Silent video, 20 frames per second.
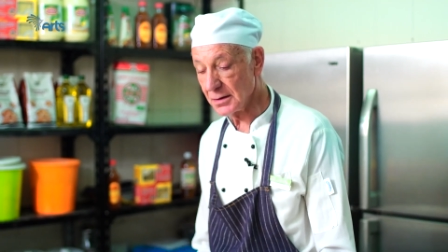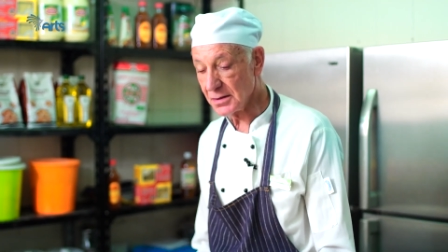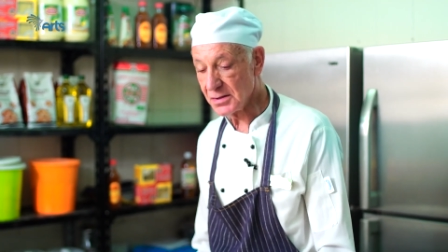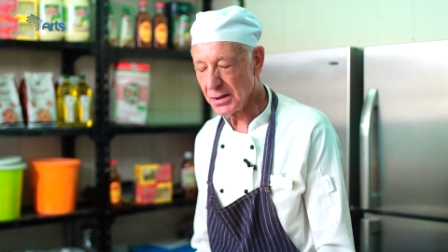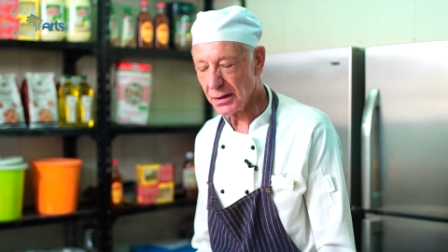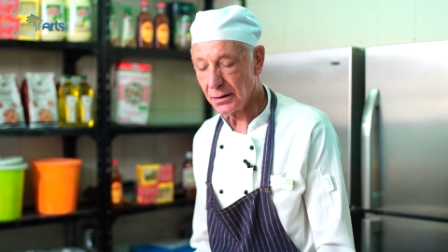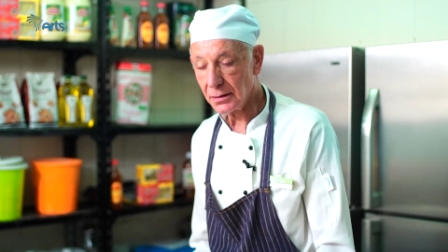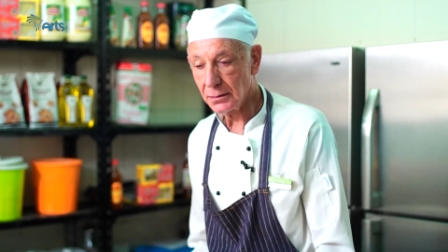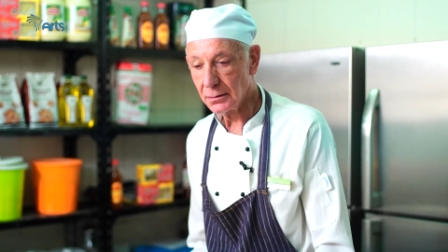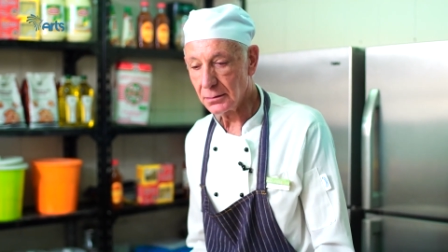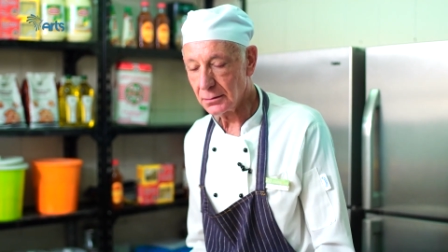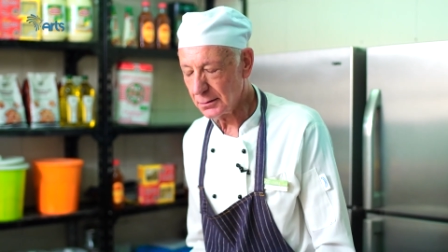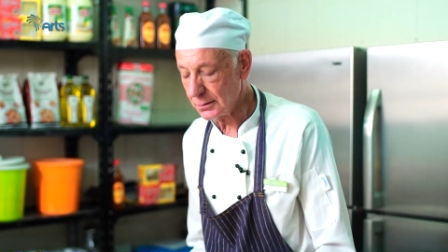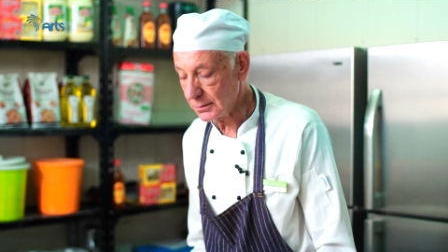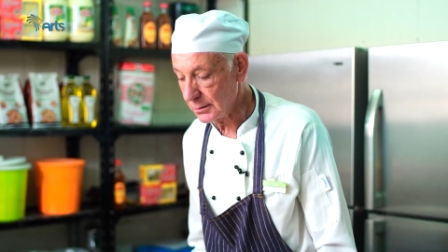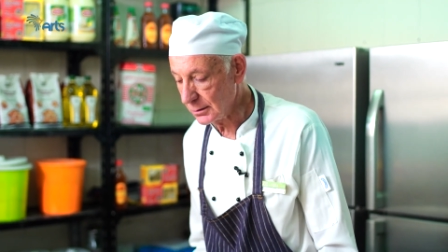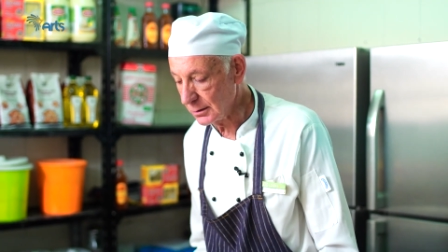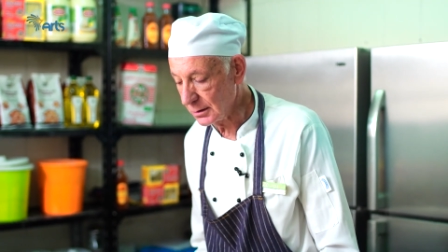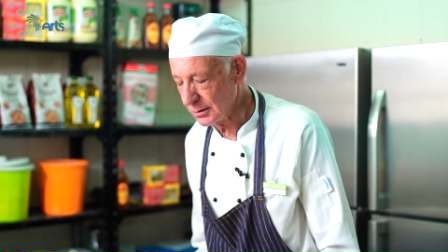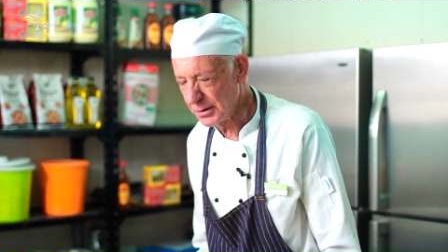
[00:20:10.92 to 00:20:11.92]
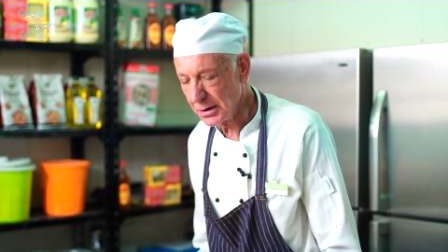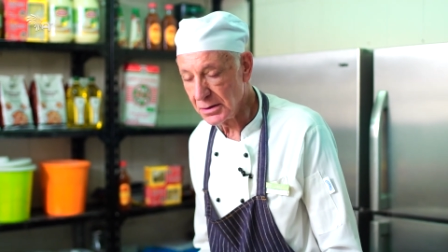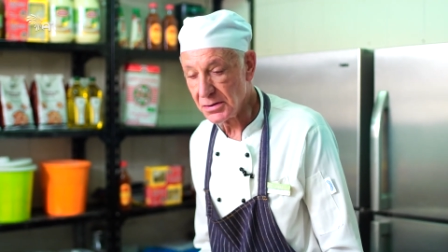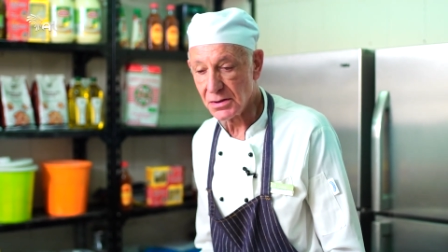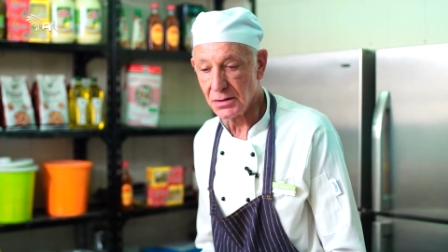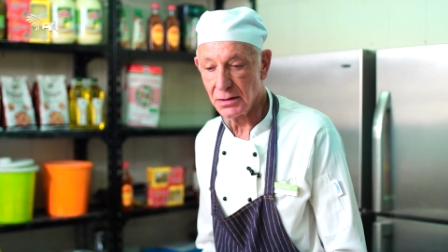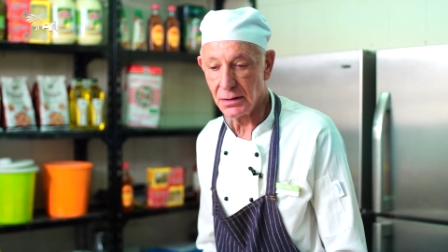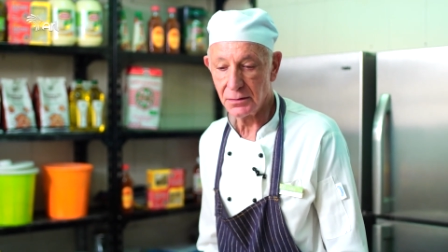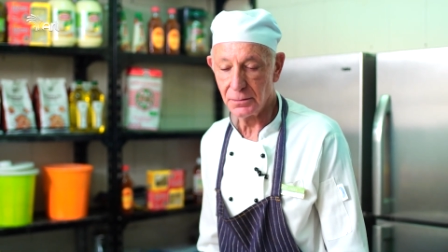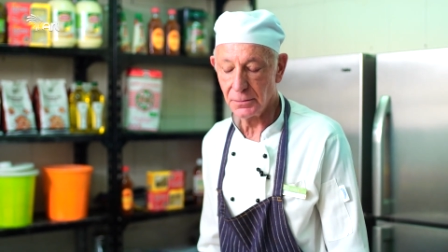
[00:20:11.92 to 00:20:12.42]
The second
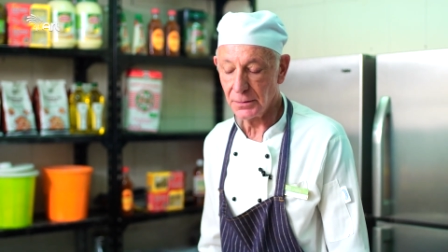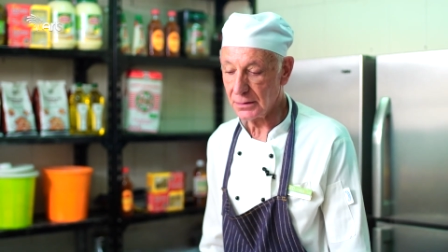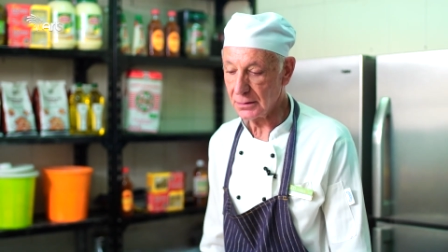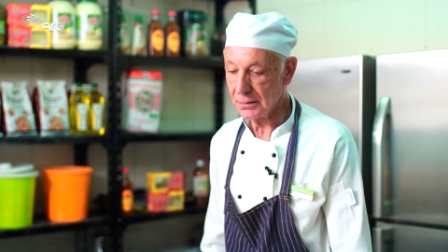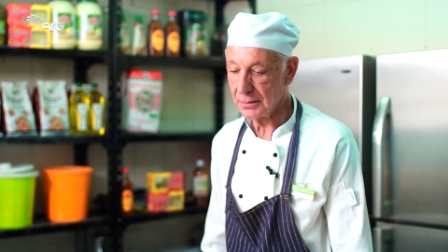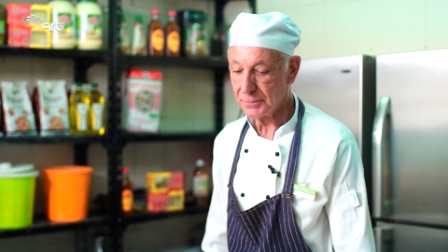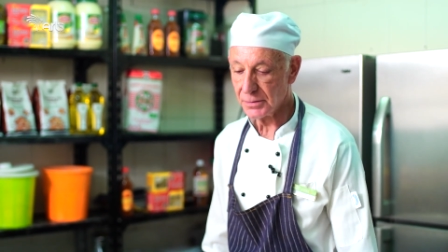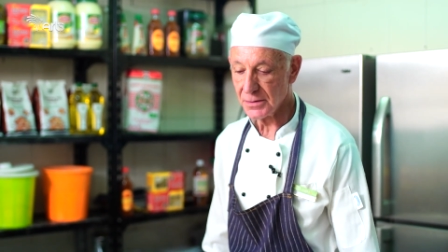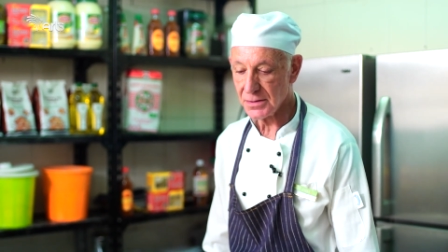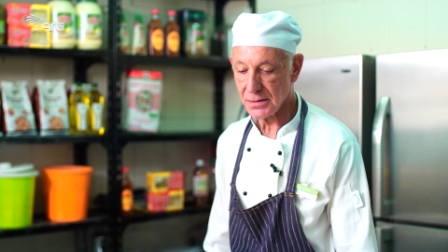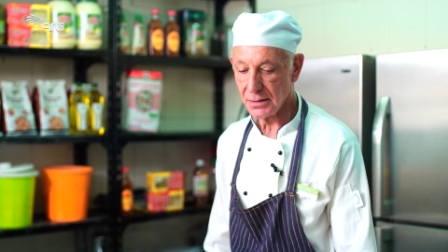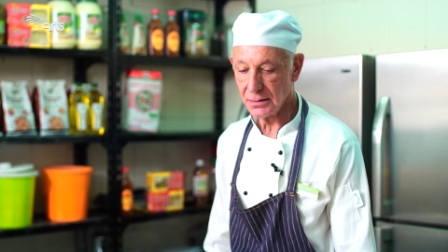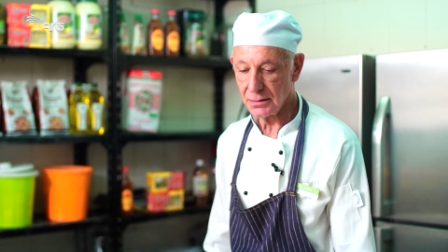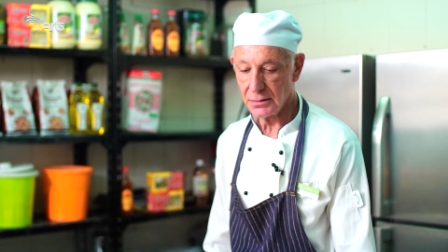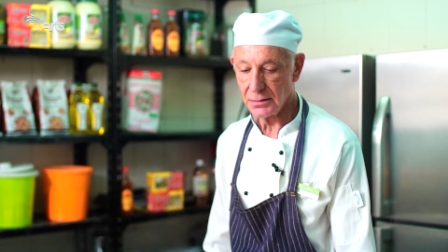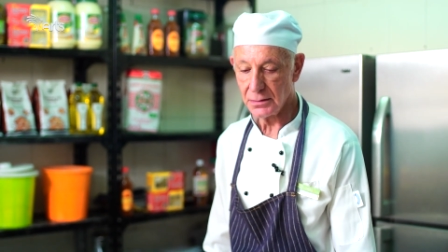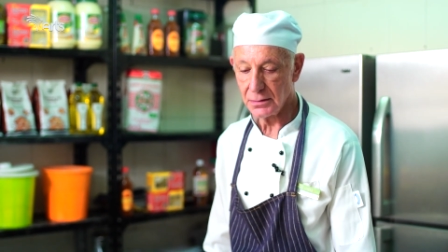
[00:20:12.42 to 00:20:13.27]
dish that we're going to present